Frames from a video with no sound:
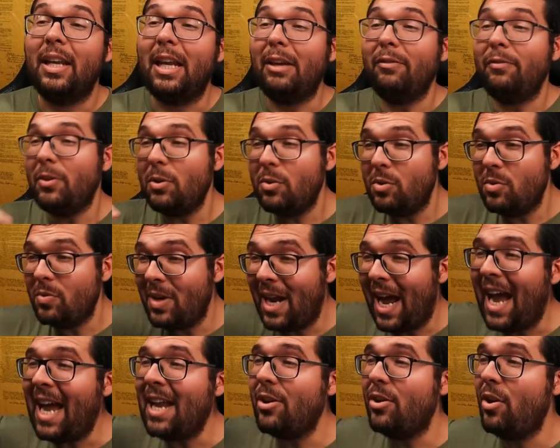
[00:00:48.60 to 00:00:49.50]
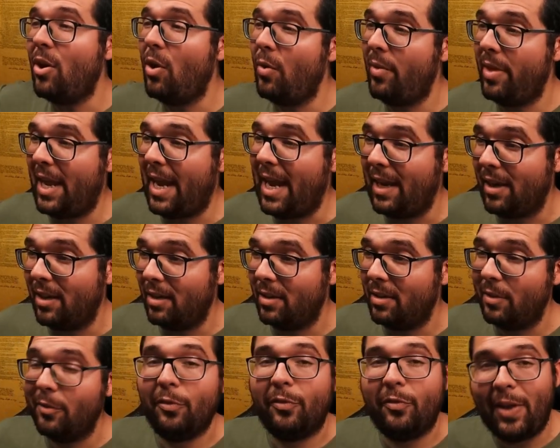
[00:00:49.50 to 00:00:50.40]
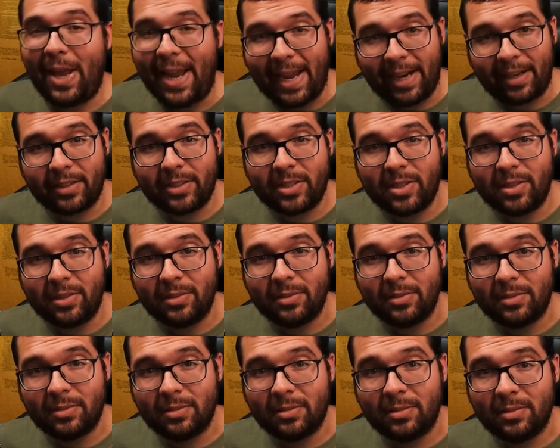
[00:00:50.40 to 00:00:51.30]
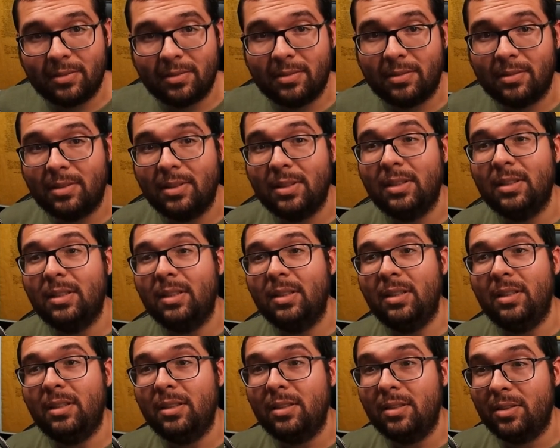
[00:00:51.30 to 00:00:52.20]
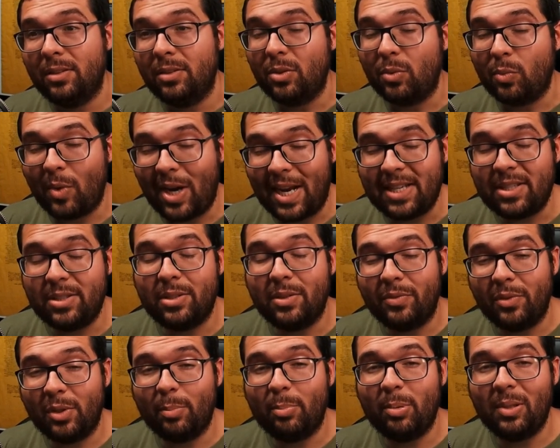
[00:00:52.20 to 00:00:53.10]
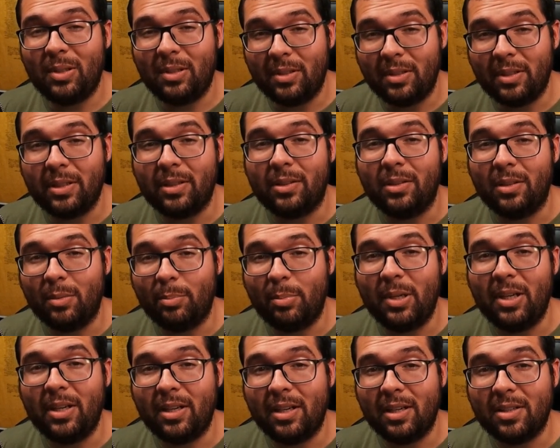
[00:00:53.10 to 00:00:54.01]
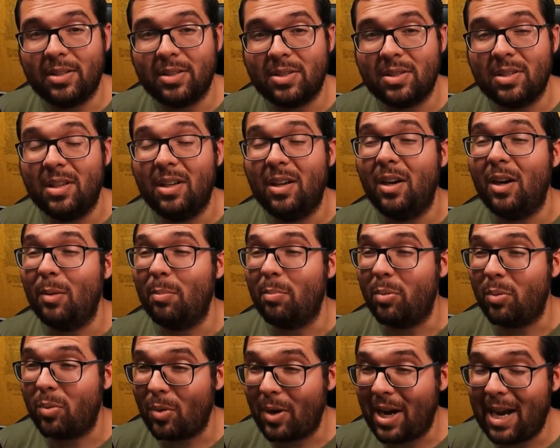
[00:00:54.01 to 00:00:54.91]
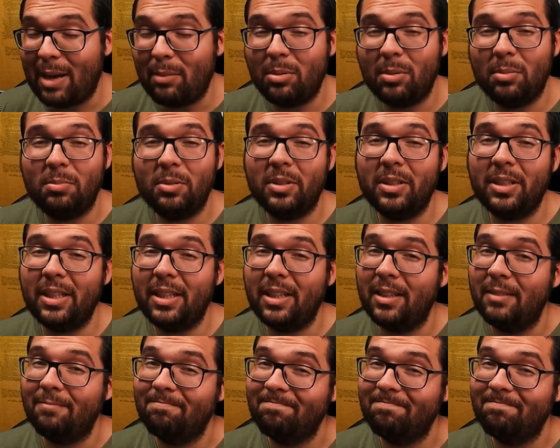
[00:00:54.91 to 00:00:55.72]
If you do not know that fact, the rest of your political opinions are probably